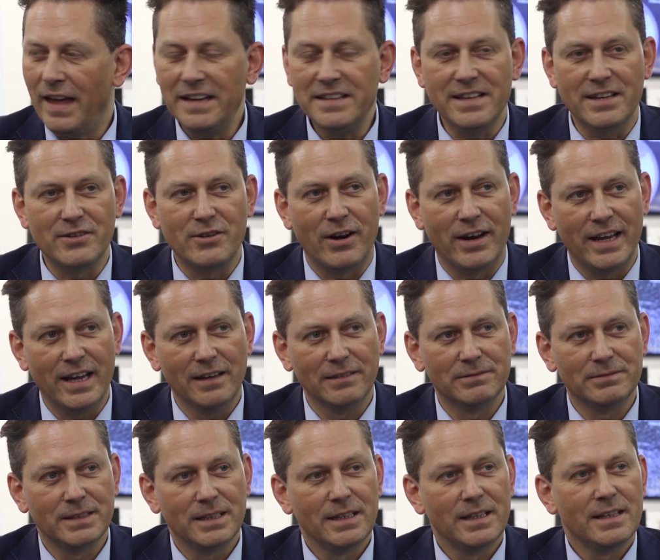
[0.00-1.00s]
Thanks, Andrea.
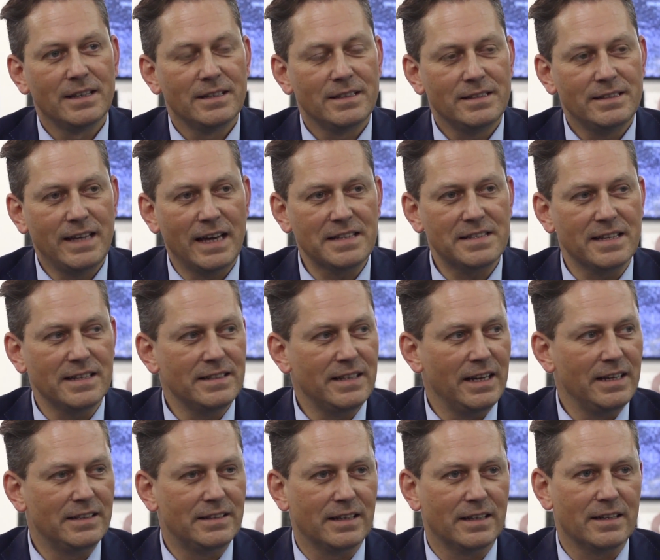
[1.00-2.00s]
Yes,
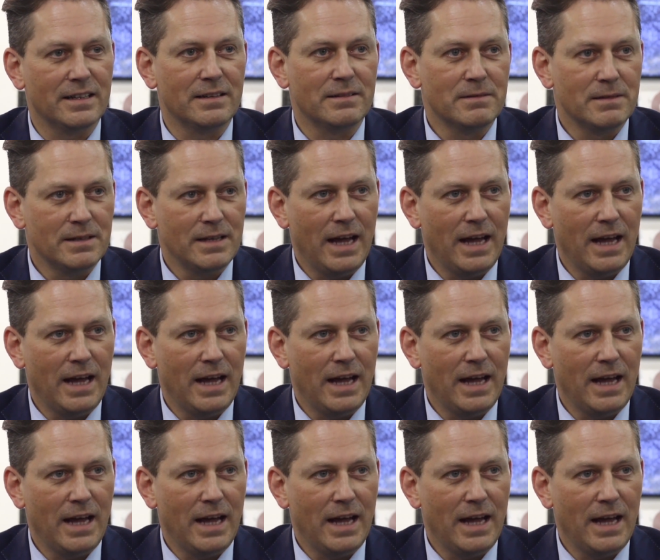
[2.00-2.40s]
indeed, the